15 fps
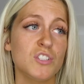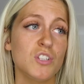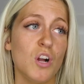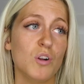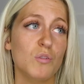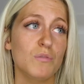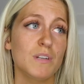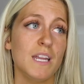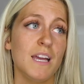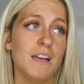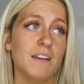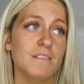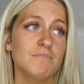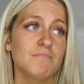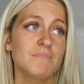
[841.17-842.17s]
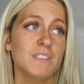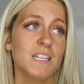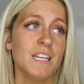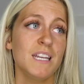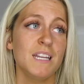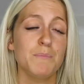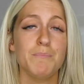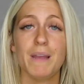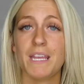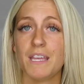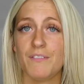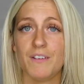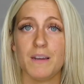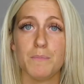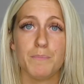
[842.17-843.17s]
not going to make
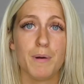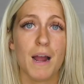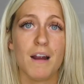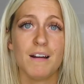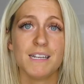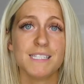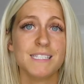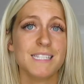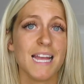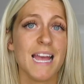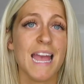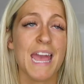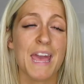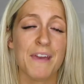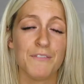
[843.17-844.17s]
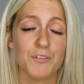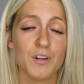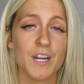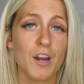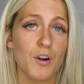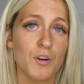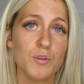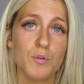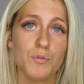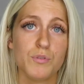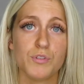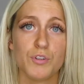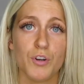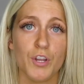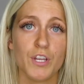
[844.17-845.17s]
you feel embarrassed. Every girl
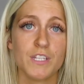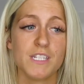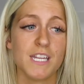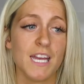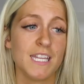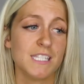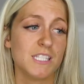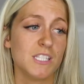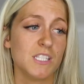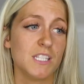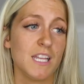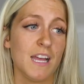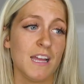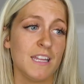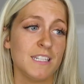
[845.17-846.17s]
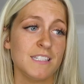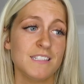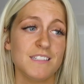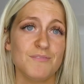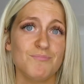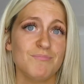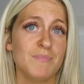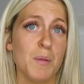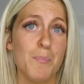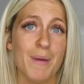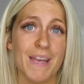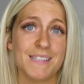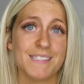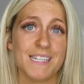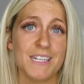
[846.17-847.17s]
goes through it, and the
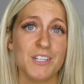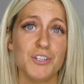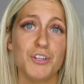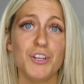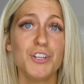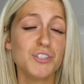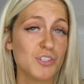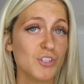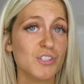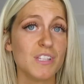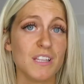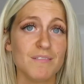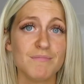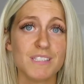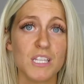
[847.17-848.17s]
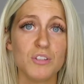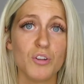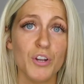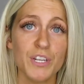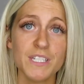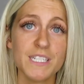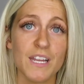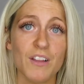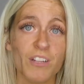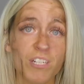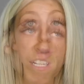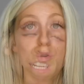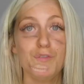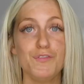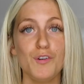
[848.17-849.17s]
best thing to do is just sit down and tell her.
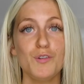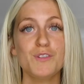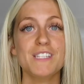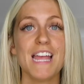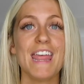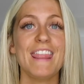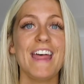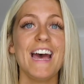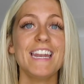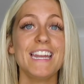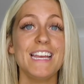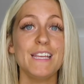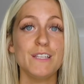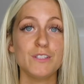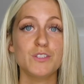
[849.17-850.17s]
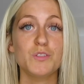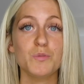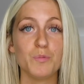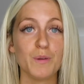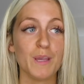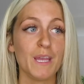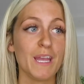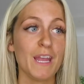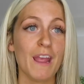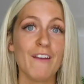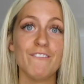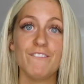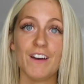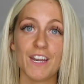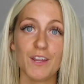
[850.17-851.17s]
So folks, that is the wee
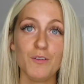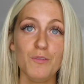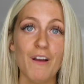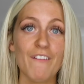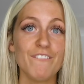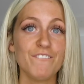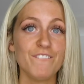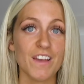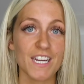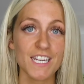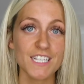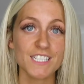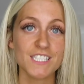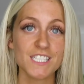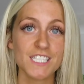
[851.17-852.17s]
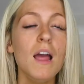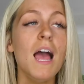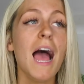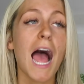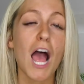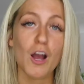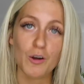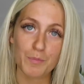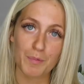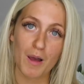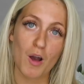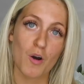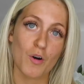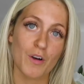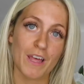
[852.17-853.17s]
video finished. I hope it
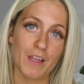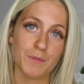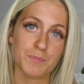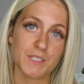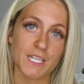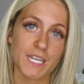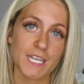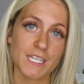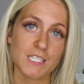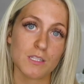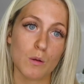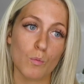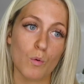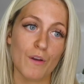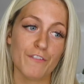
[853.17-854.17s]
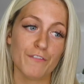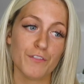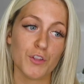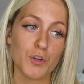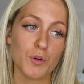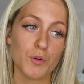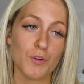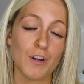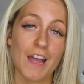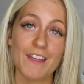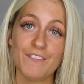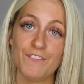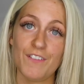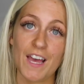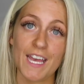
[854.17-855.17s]
all helped you with your
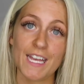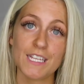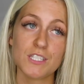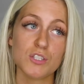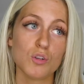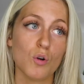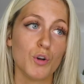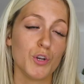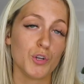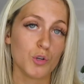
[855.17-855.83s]
advice or your